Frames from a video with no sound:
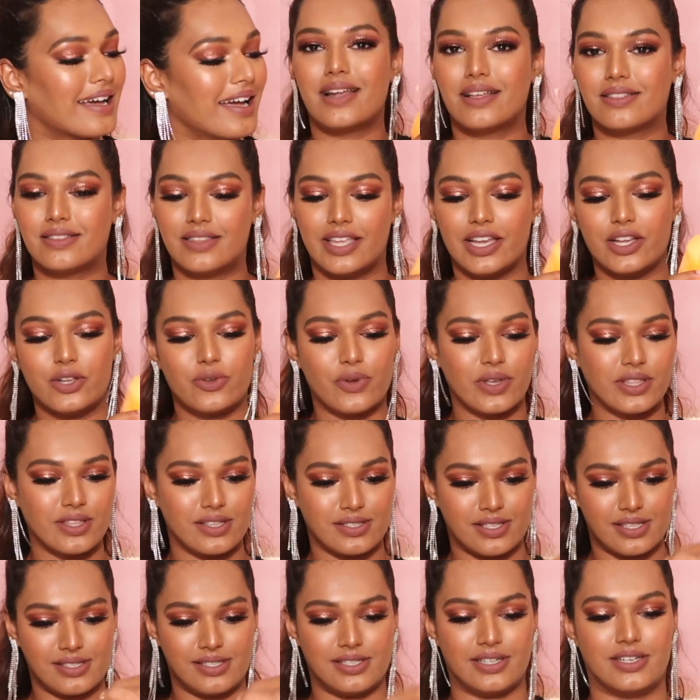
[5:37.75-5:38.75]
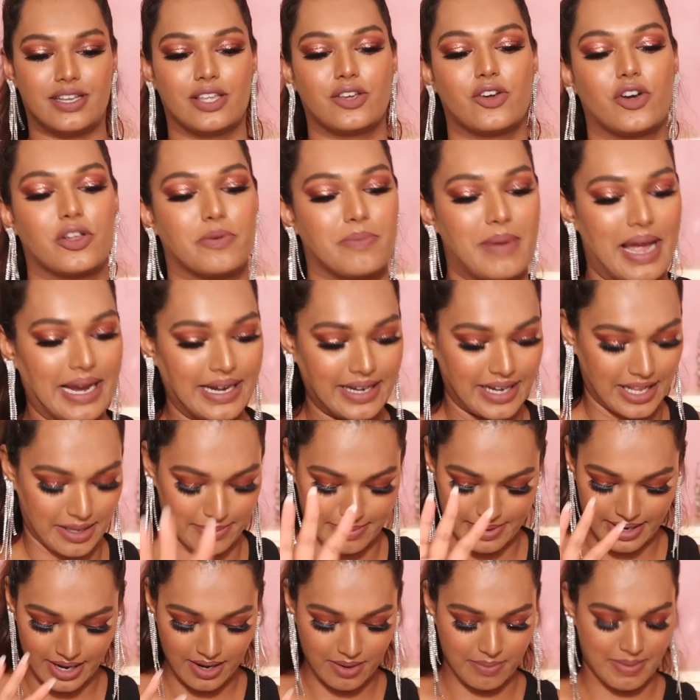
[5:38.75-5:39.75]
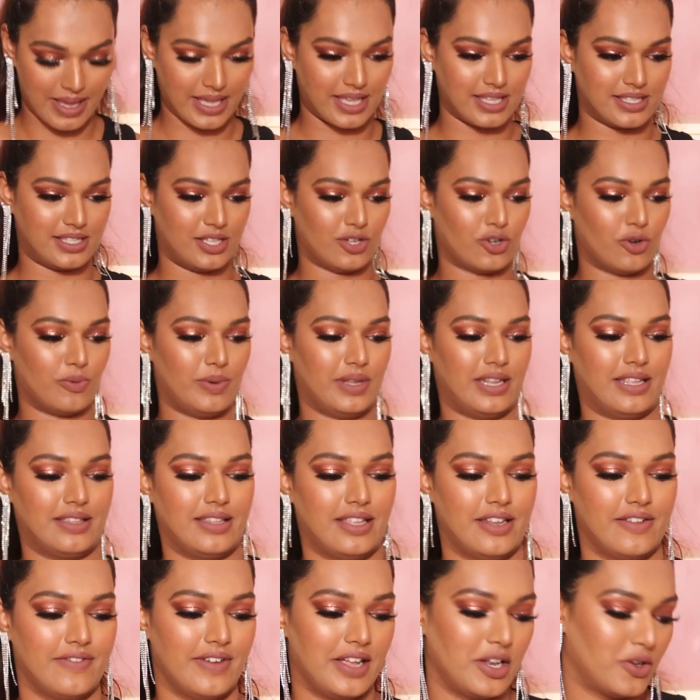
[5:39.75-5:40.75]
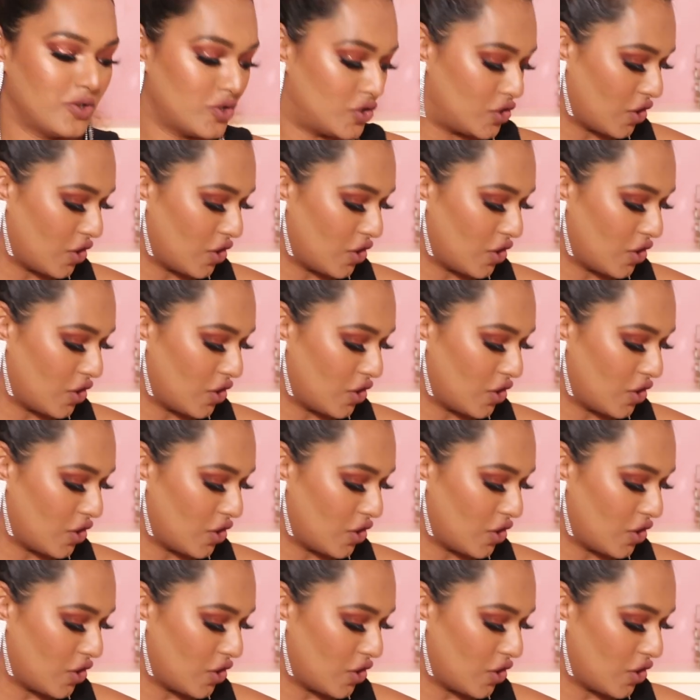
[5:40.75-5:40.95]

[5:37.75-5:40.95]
Nothing doing. This is sitting on my table. Main kisi ko bhi nahi dene wali.